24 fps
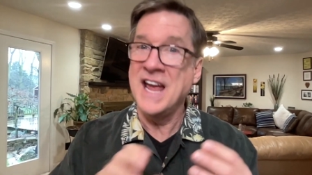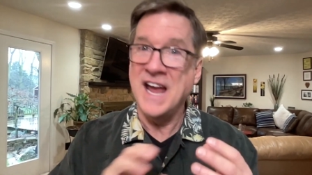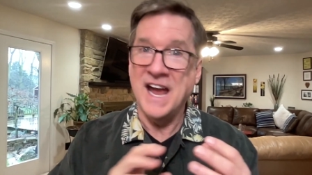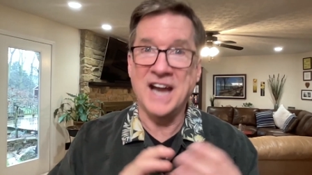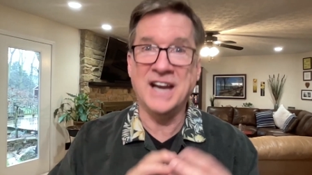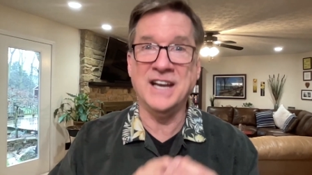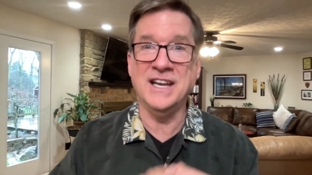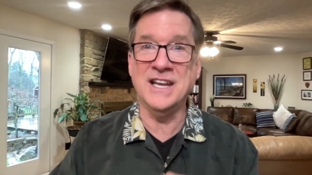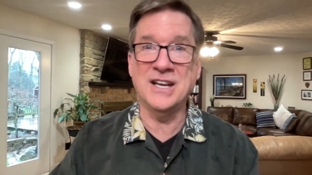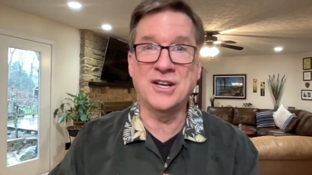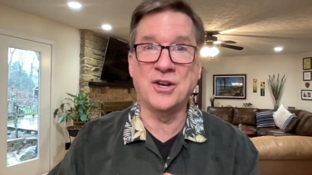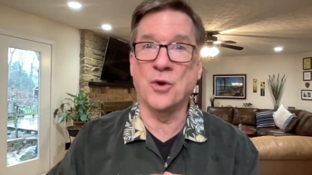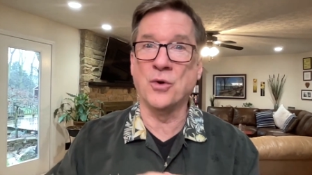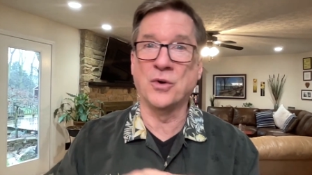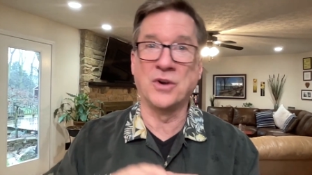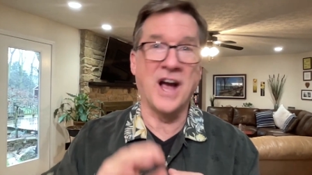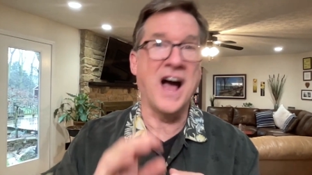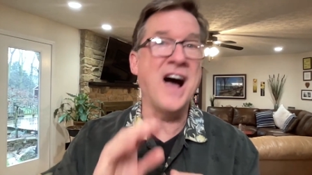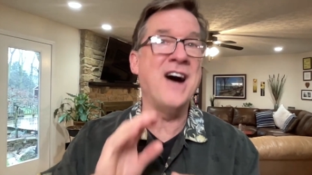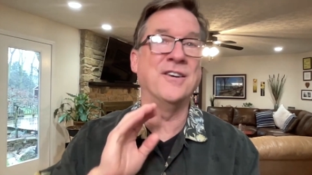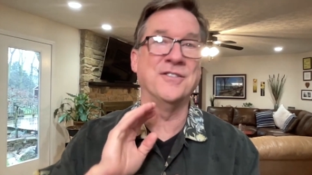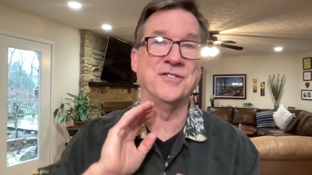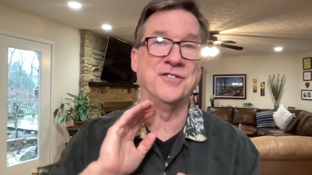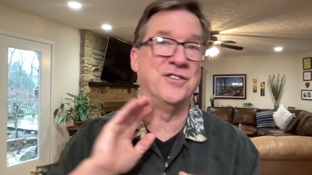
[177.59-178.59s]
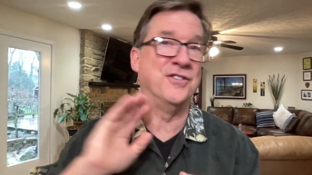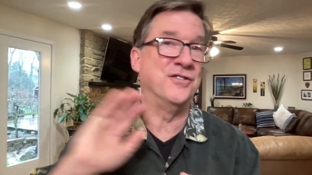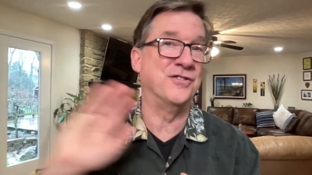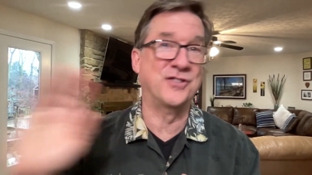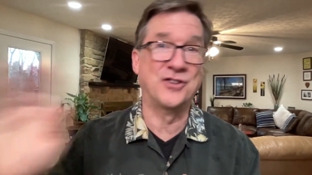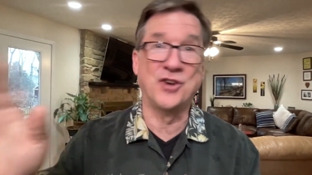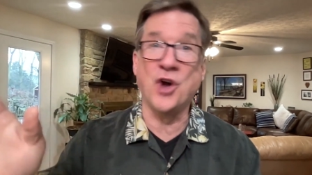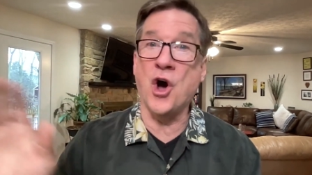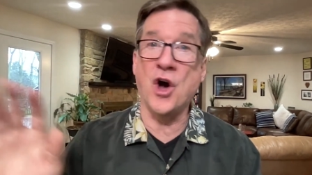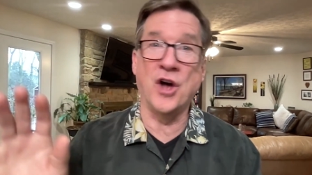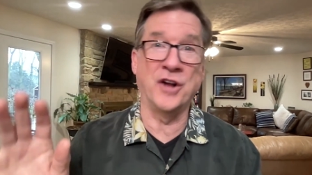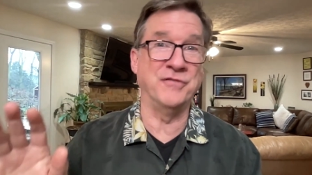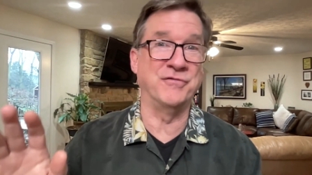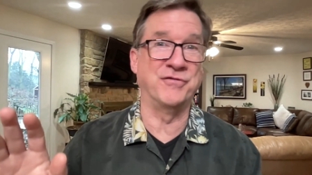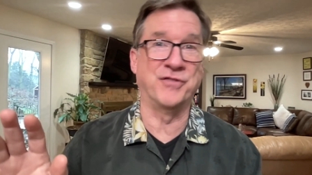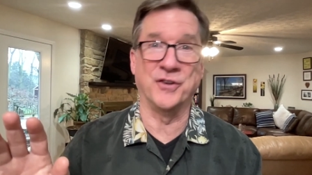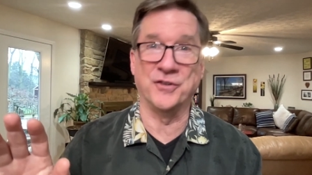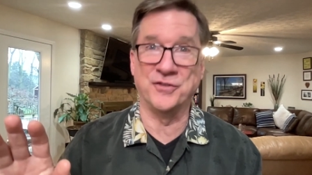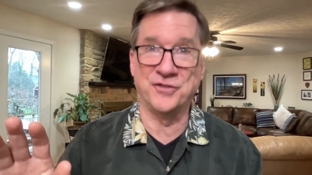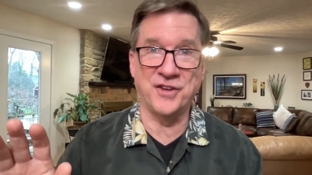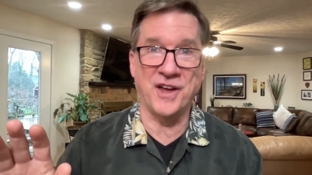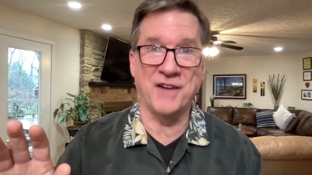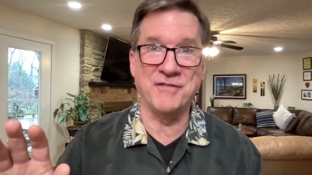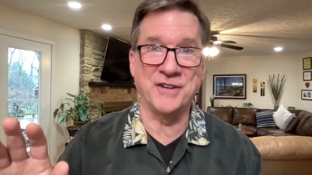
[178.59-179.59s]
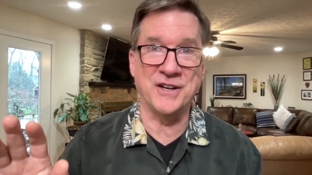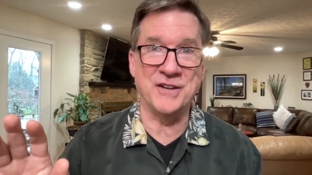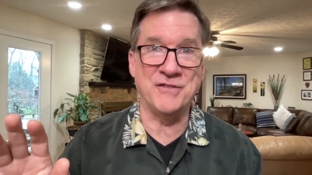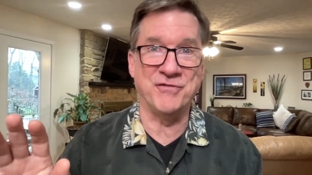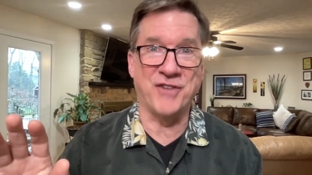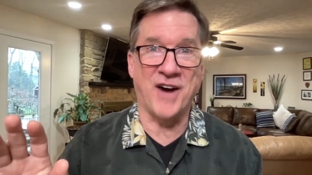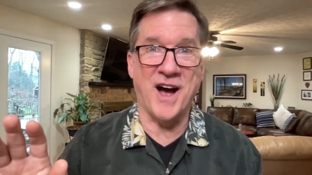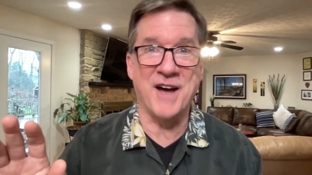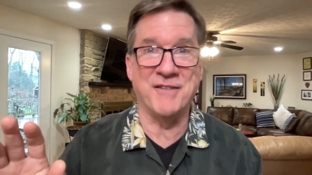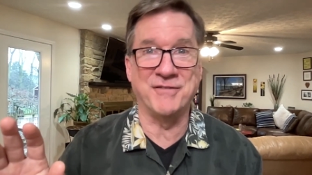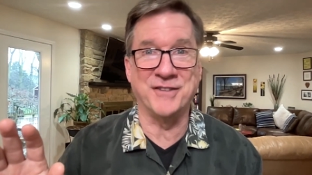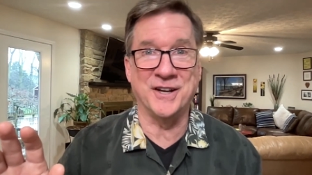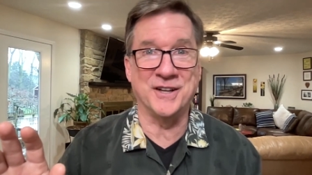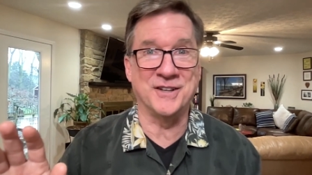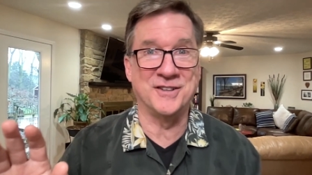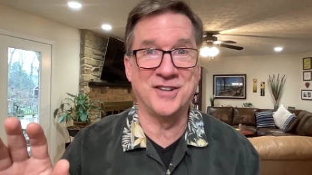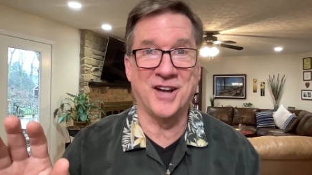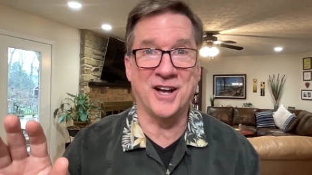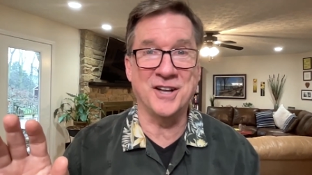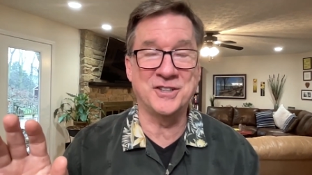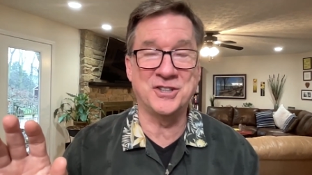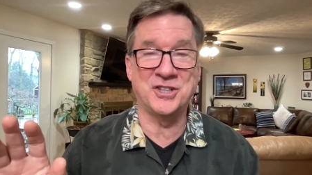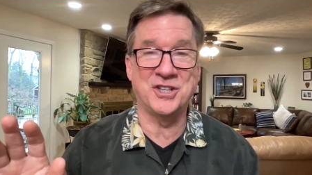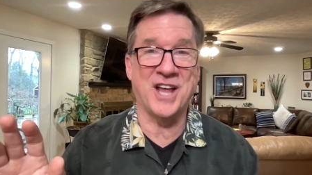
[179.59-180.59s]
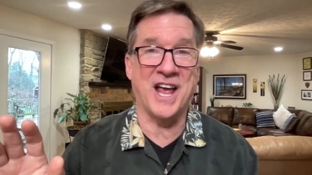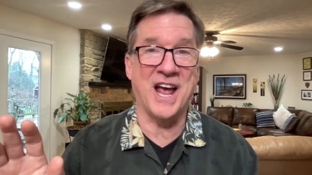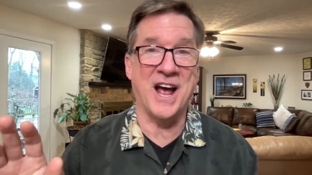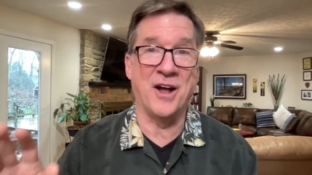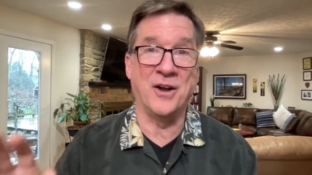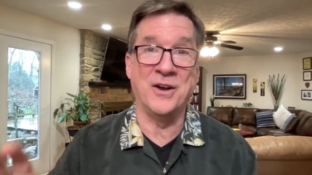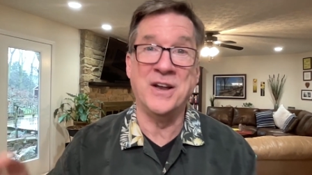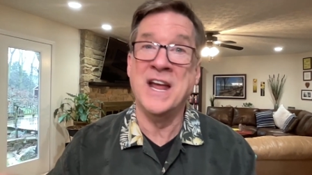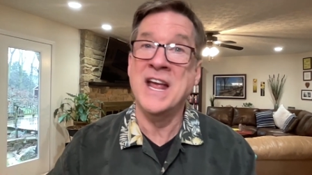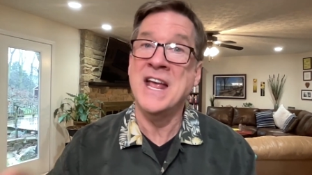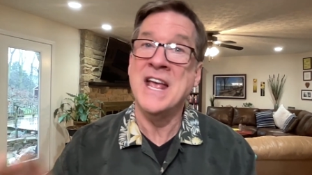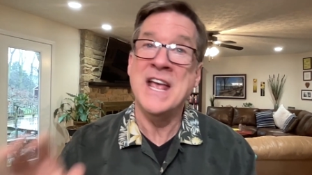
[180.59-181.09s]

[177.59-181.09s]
and Nico Collins is gone for 75 and a touchdown.